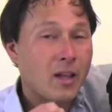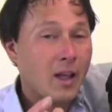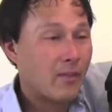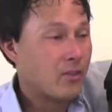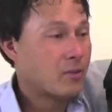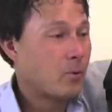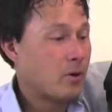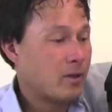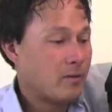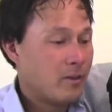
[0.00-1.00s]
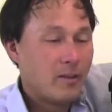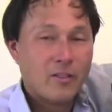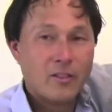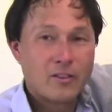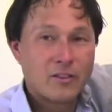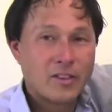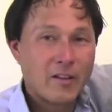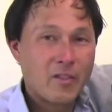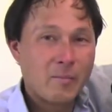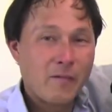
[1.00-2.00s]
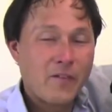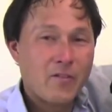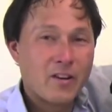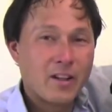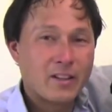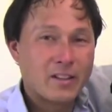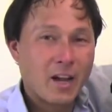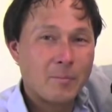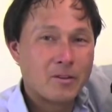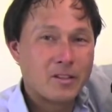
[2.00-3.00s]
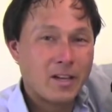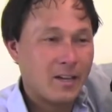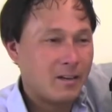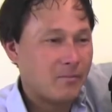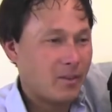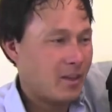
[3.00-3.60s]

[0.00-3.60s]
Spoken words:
At this point, this is definitely my favorite Excalibur to date,